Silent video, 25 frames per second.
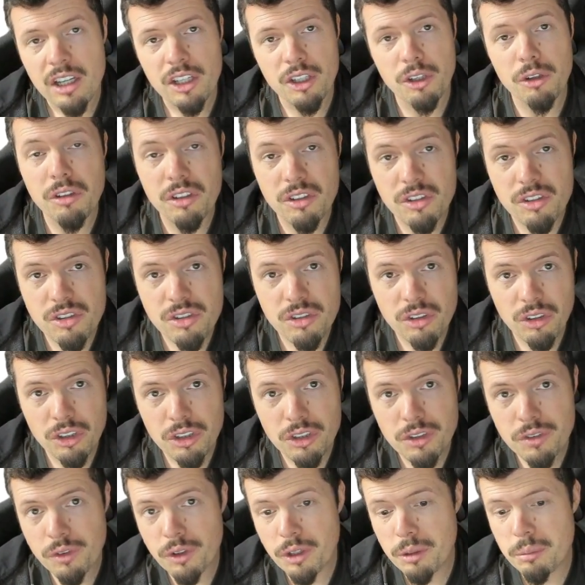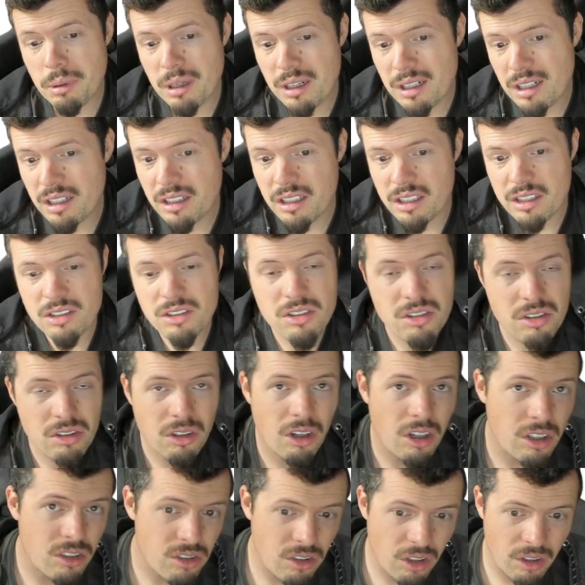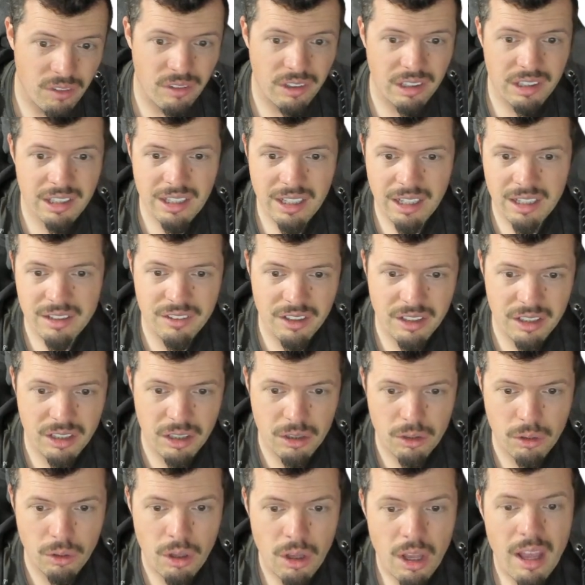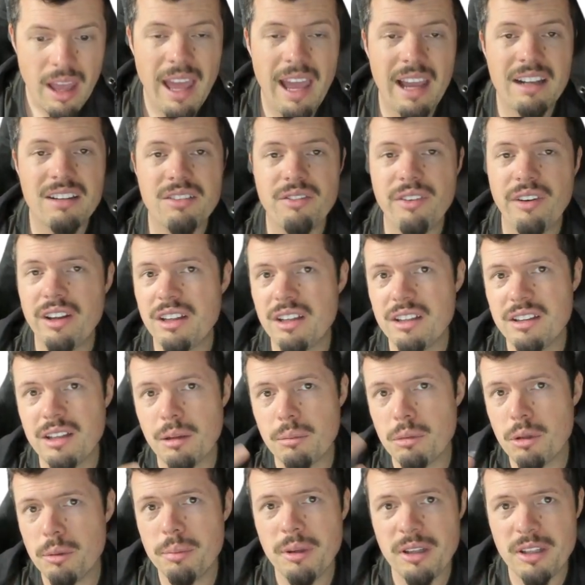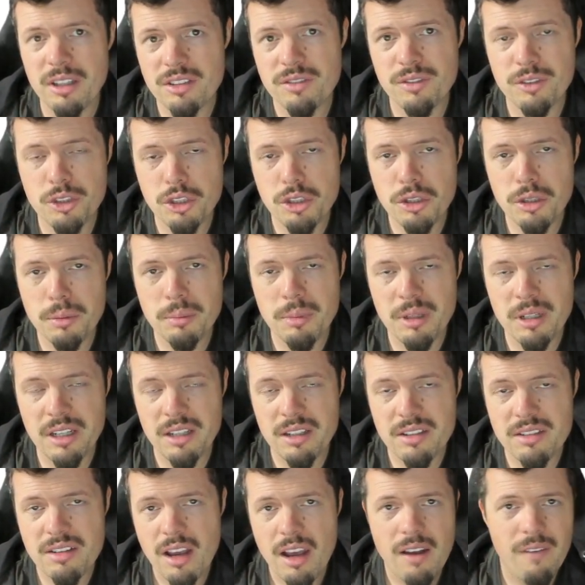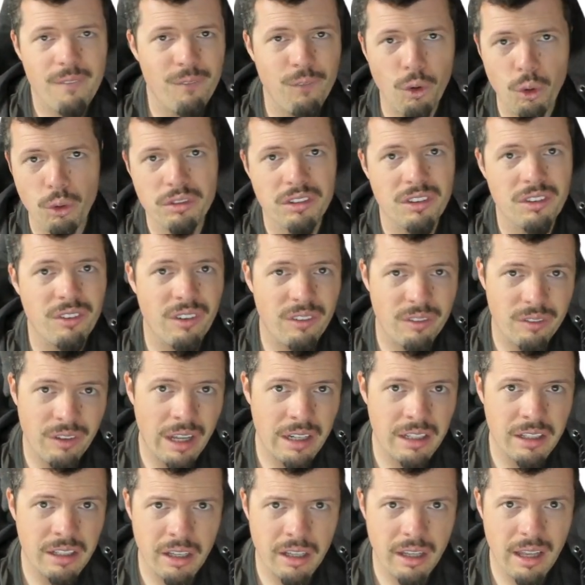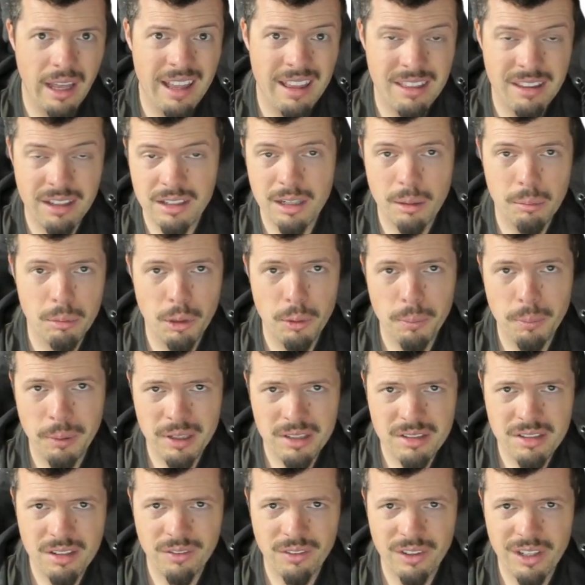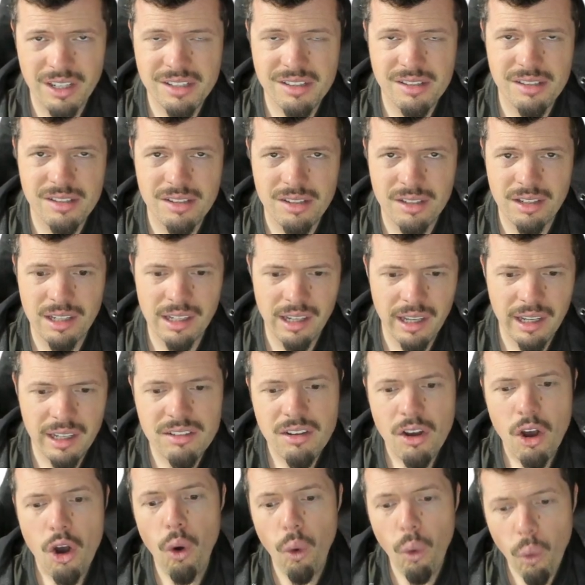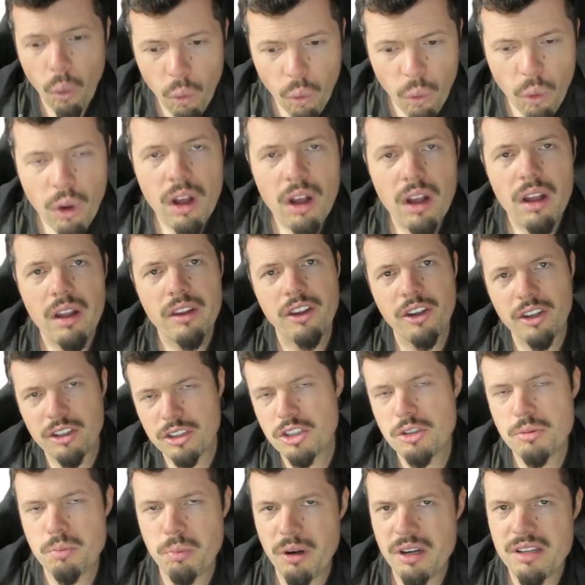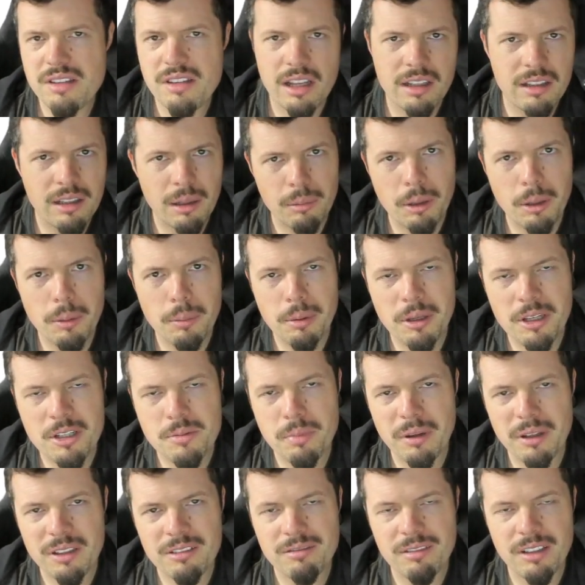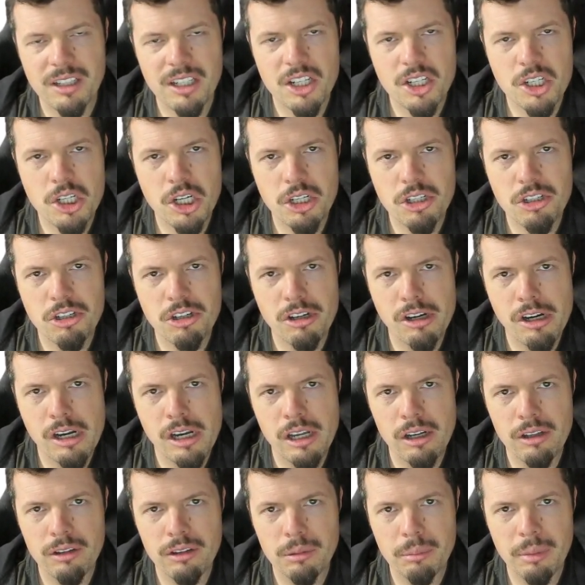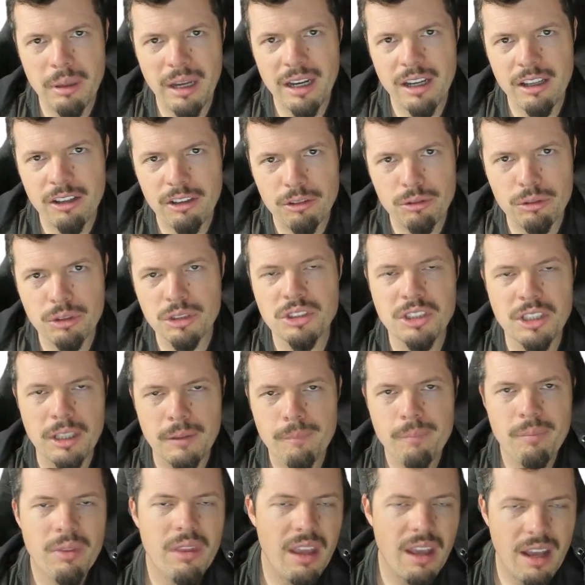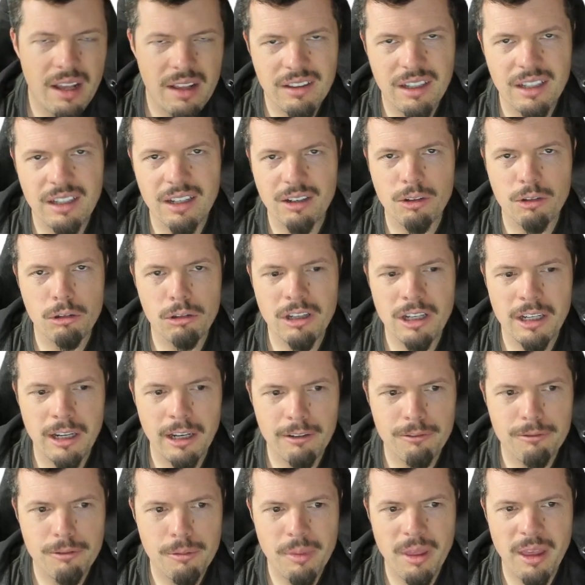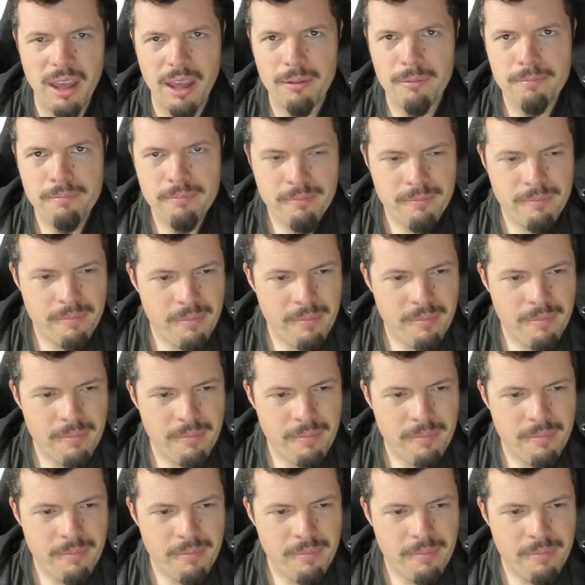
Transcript: You can search for it by clicking start over here, and then it'll activate the WPS for 2 minutes for other WPS devices to connect. Or you can just press that WPS button that I showed you earlier on the back of the router, and then it'll connect from there.